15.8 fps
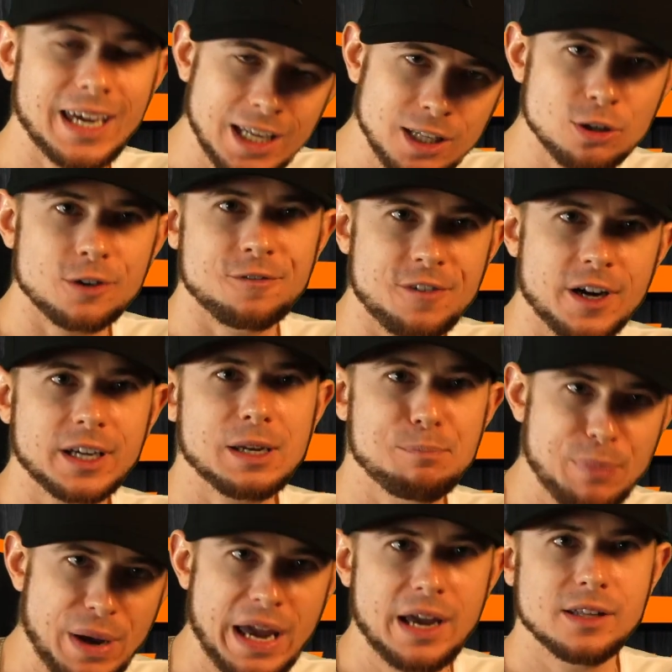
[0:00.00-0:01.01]
in your fucking
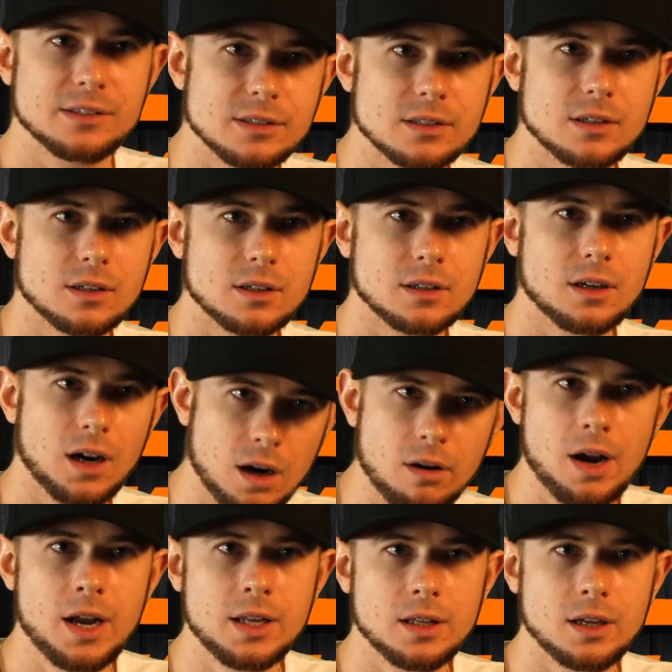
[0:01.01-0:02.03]
pants. All
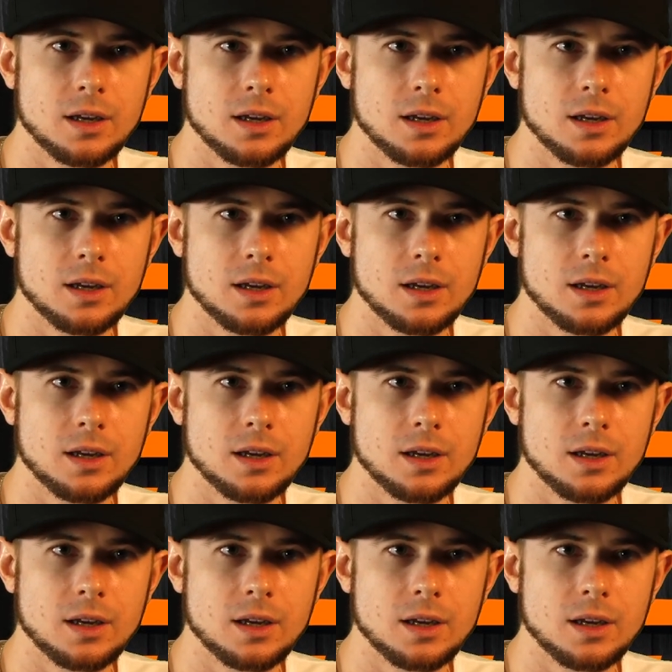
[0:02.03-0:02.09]
right.